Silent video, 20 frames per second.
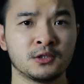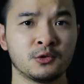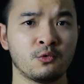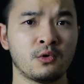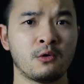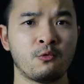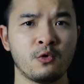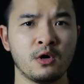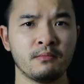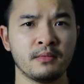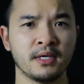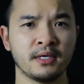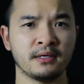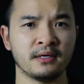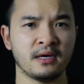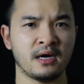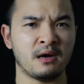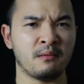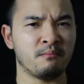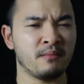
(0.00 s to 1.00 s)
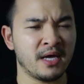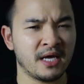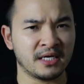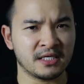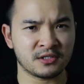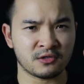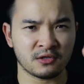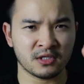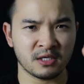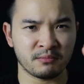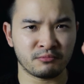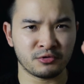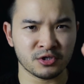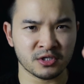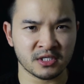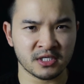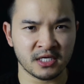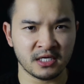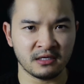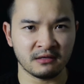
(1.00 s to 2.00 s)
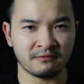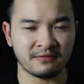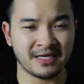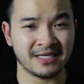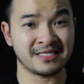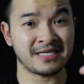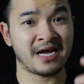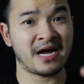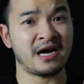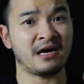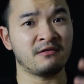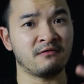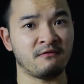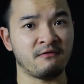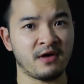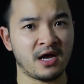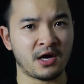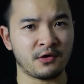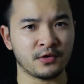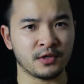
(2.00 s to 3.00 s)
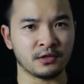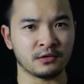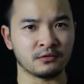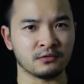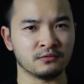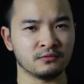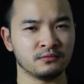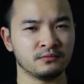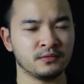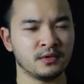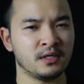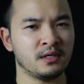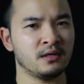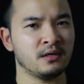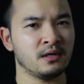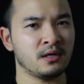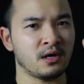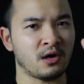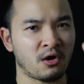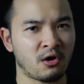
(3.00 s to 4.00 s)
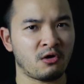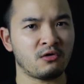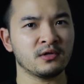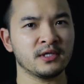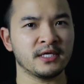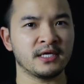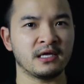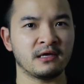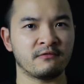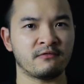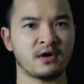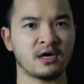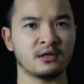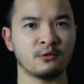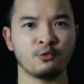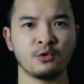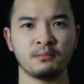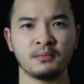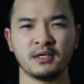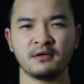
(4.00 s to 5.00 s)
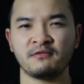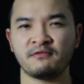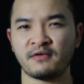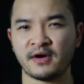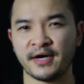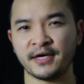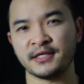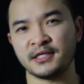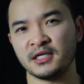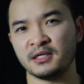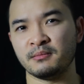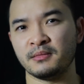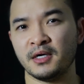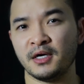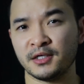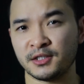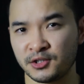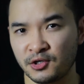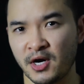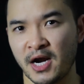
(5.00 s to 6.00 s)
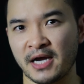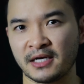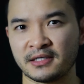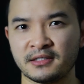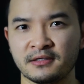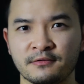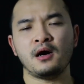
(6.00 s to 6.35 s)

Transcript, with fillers: To a woman, a man is only perceived as high value only if other women find him attractive.